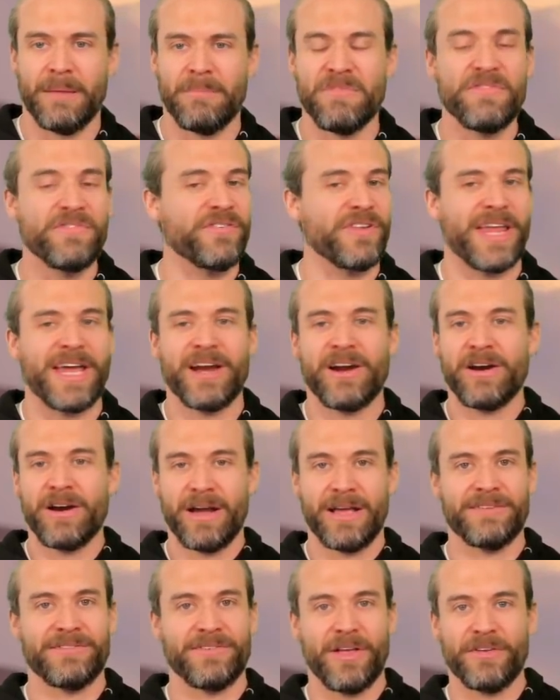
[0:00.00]
Flare
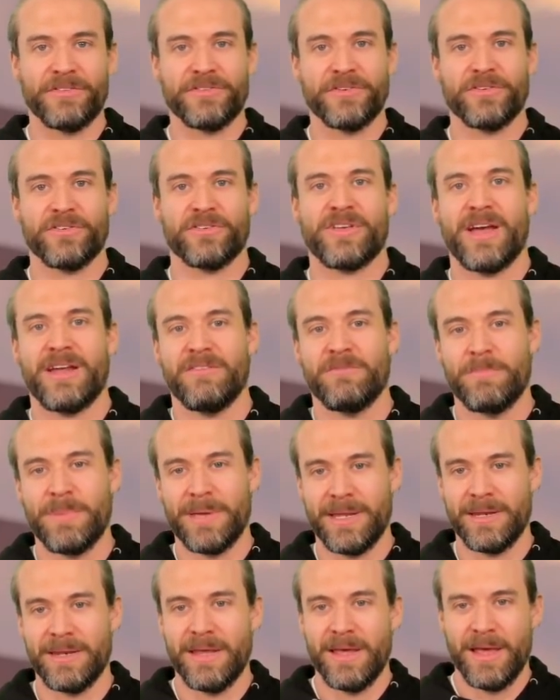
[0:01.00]
has also just kind of
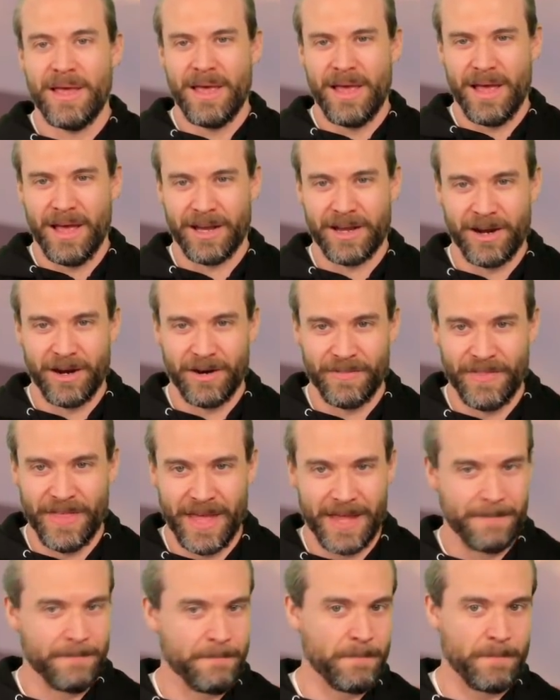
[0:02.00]
been a card that